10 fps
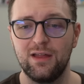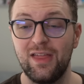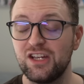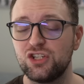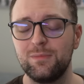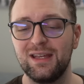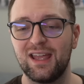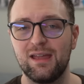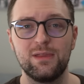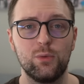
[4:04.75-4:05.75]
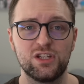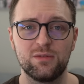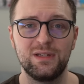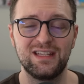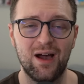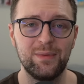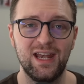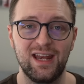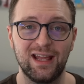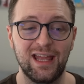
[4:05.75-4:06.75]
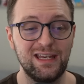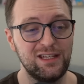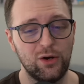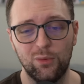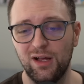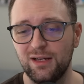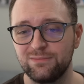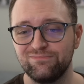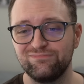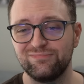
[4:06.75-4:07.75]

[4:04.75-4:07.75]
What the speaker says: that should be a game that we should be dominating. And you know what?